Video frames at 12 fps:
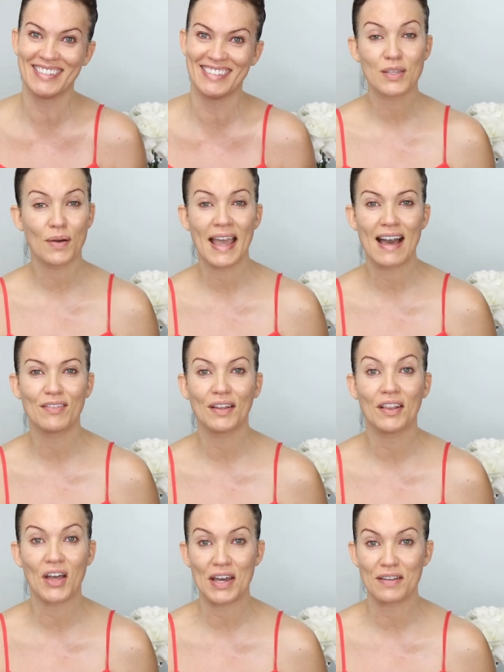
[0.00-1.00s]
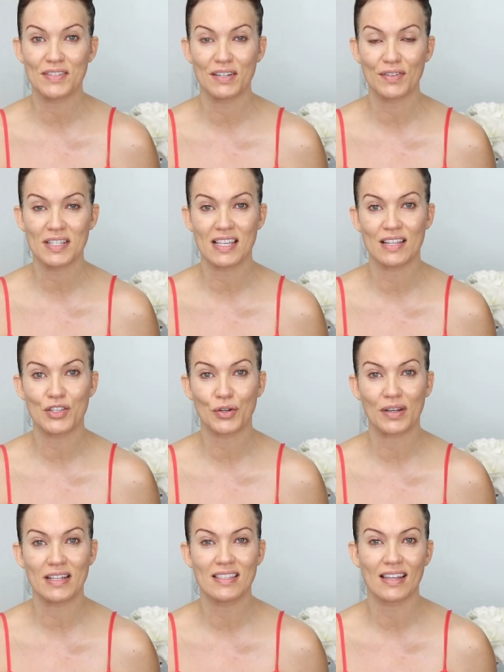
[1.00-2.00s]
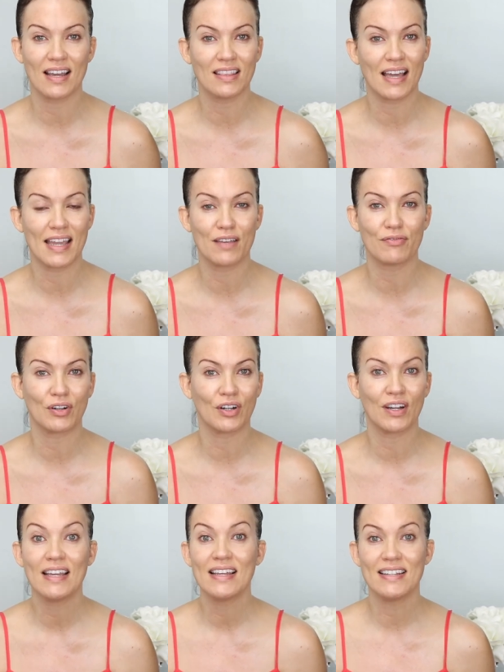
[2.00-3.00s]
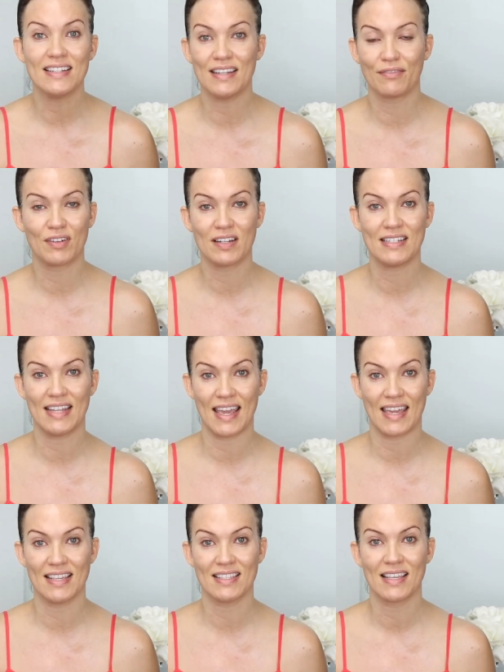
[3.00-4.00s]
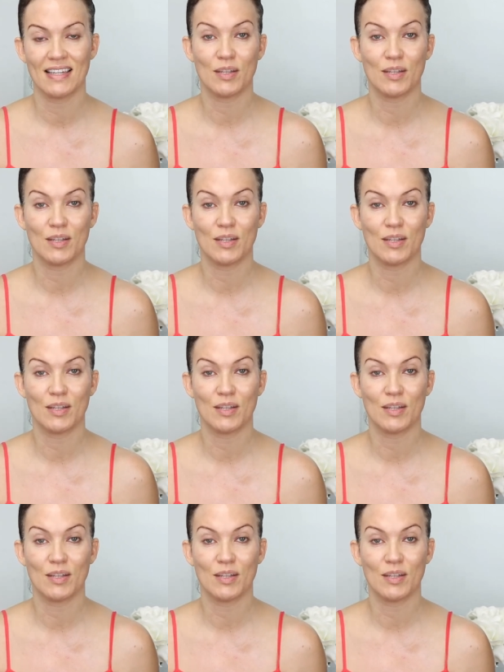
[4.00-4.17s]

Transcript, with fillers: So I have a lot of different sunscreens that I like for different days,